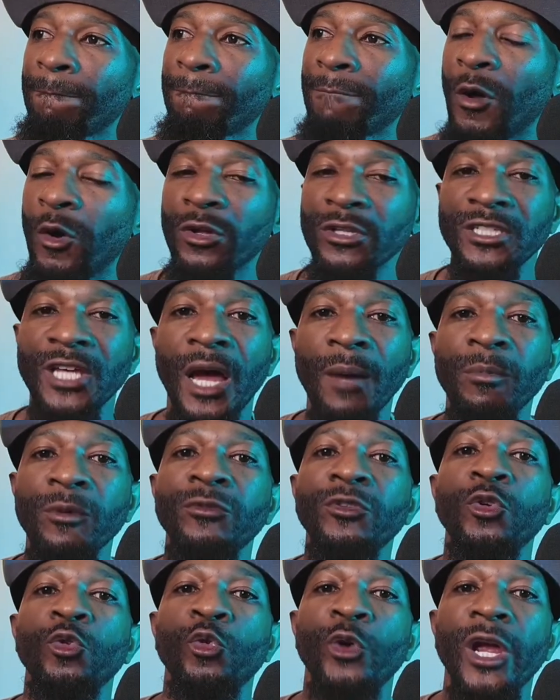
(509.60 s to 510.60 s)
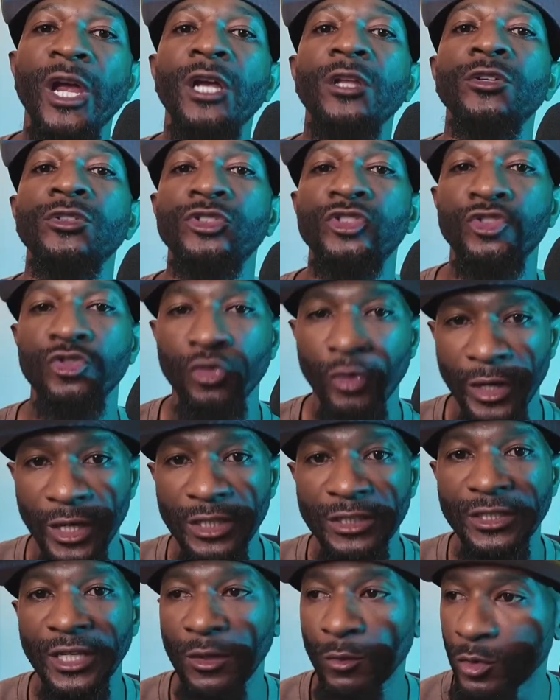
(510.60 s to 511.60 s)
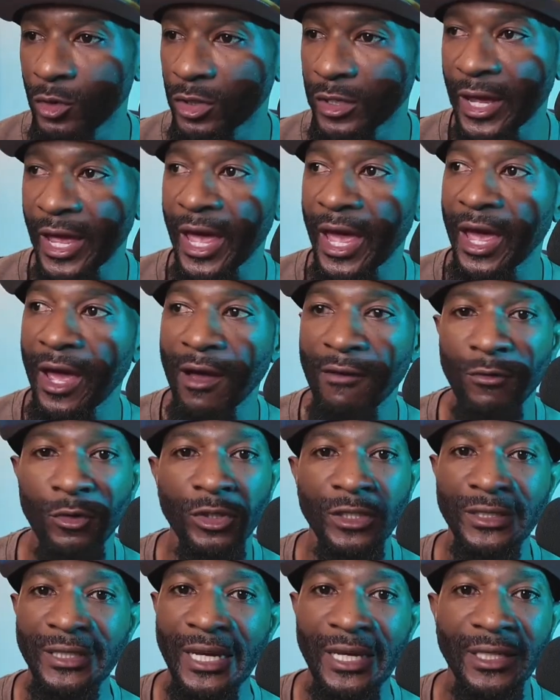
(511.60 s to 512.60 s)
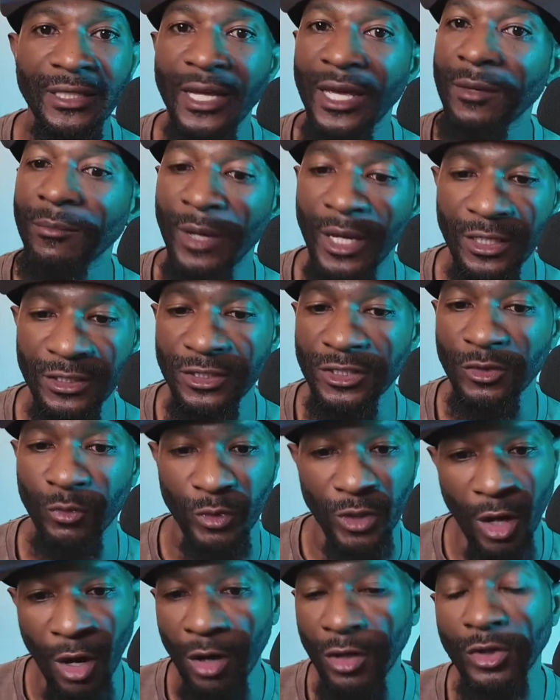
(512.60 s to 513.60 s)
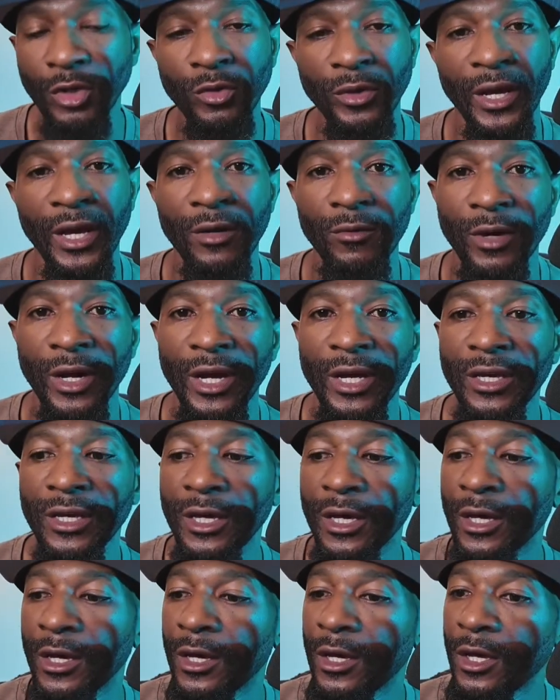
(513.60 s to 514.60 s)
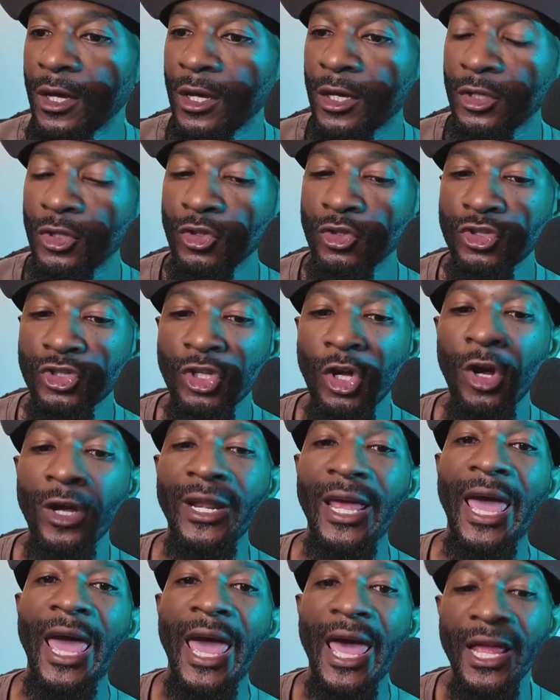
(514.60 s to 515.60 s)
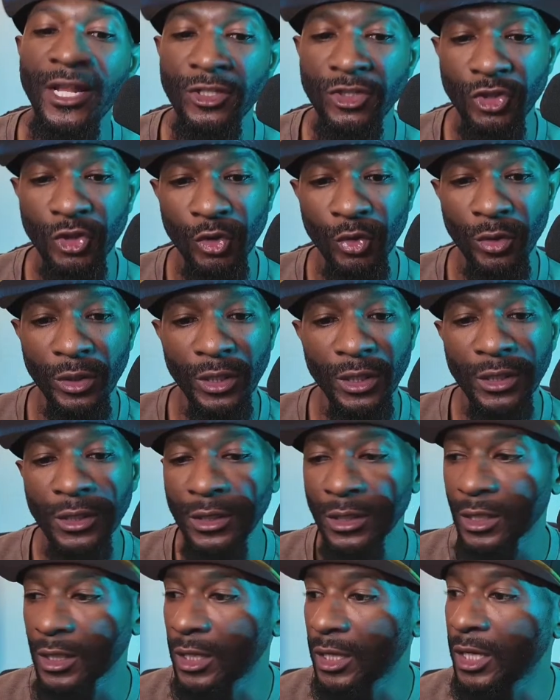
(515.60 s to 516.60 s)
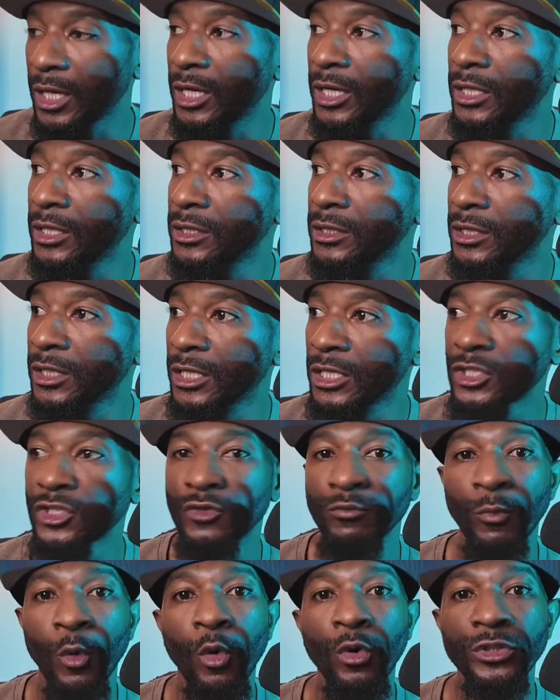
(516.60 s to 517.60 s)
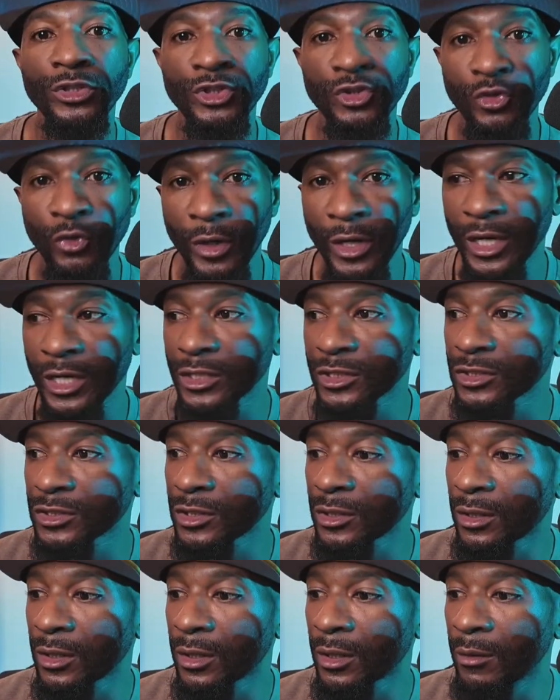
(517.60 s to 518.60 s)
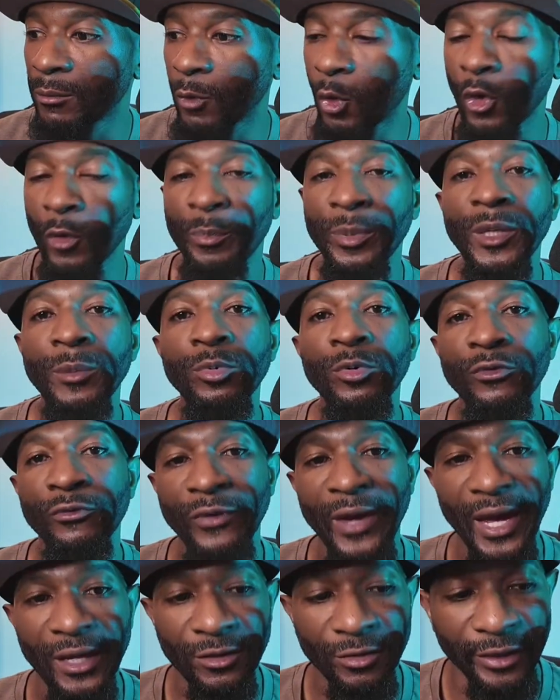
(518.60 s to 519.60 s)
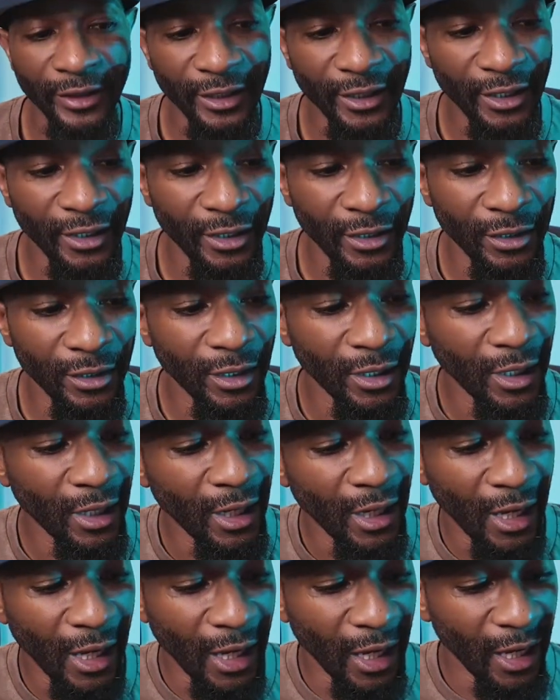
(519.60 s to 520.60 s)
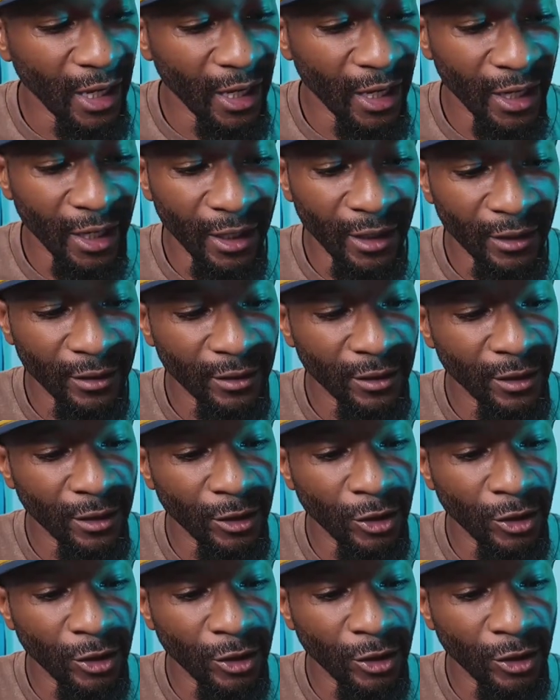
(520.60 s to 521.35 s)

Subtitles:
on top of the regular stress that we're going to have on a day-to-day basis. We all know that, right? You start adding to it and it's more stress, more people factored in, and